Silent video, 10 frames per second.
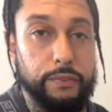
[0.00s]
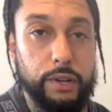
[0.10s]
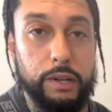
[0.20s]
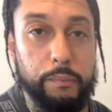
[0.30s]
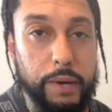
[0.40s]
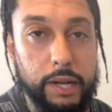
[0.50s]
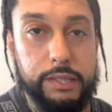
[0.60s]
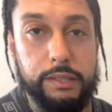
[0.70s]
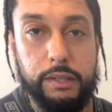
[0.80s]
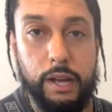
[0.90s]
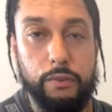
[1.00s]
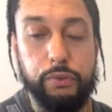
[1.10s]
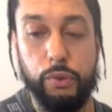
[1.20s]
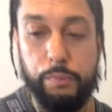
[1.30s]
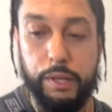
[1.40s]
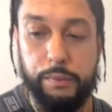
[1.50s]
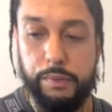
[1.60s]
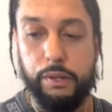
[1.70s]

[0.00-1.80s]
you're gonna box, look how Floyd beat him.